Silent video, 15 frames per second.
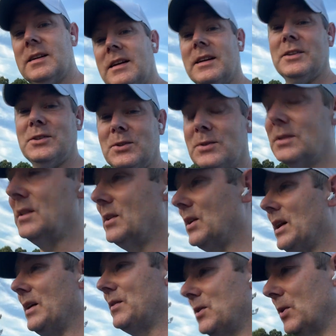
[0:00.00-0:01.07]
issues in
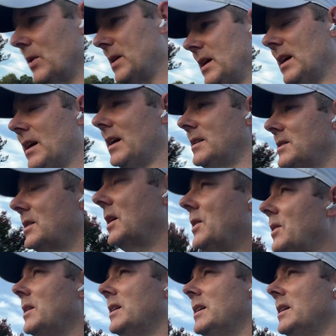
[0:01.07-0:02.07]
life going on. So,